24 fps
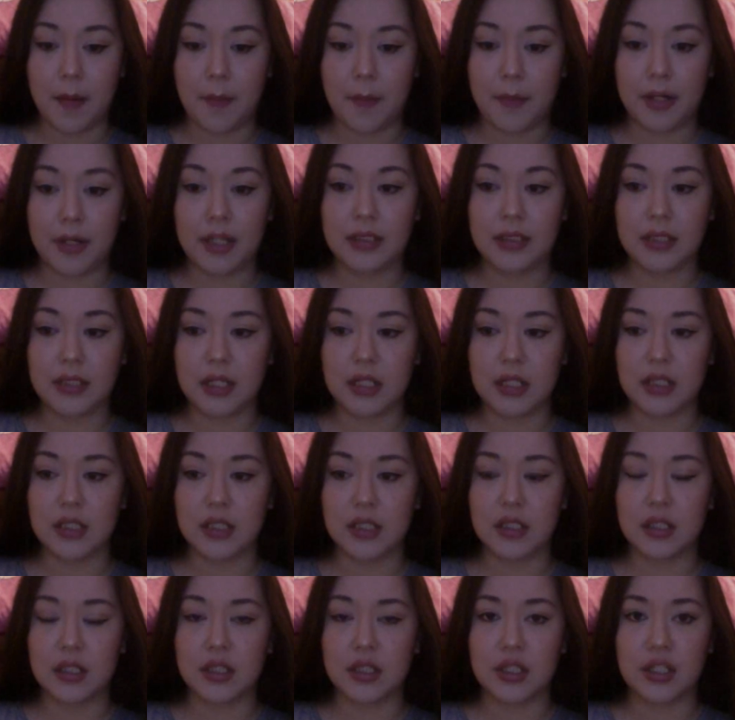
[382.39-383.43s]
but it
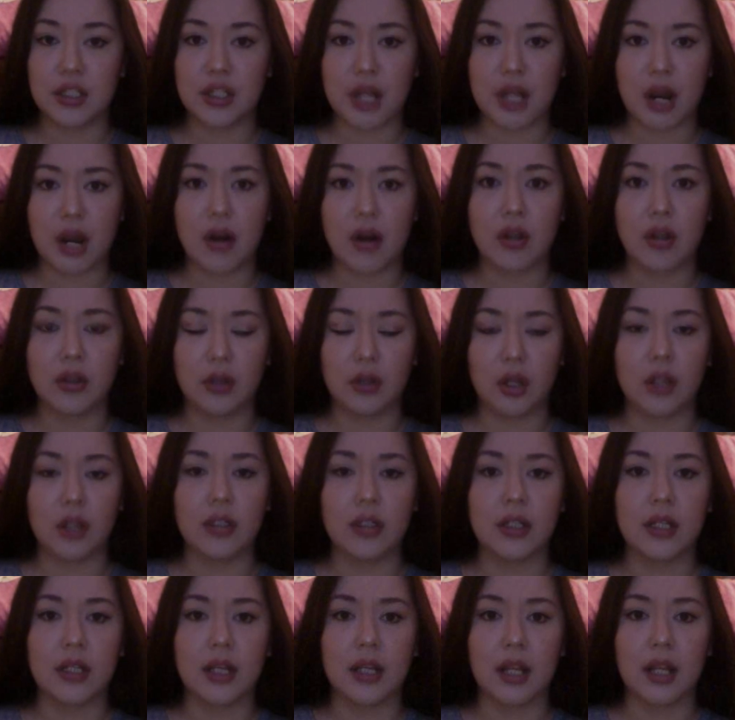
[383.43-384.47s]
does share a lot
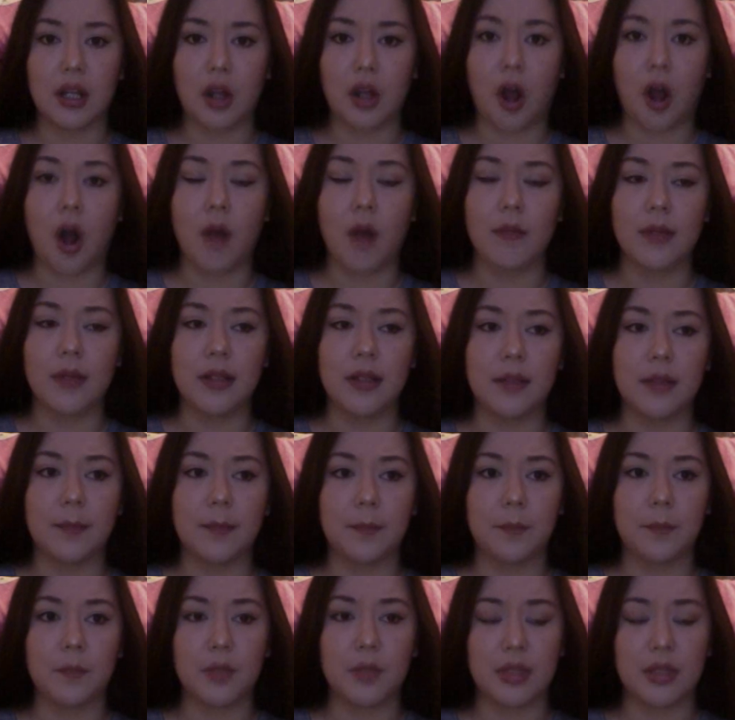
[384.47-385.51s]
in common
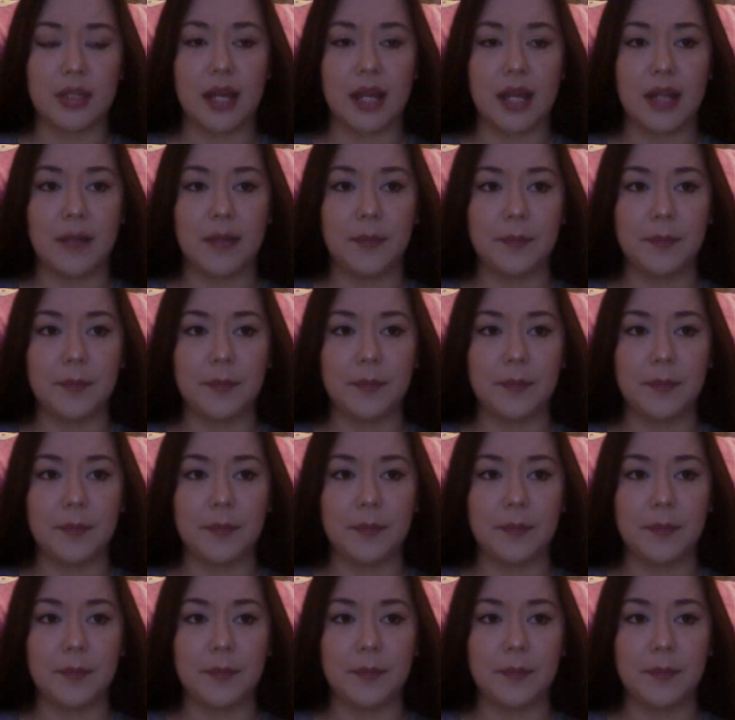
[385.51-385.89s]
with that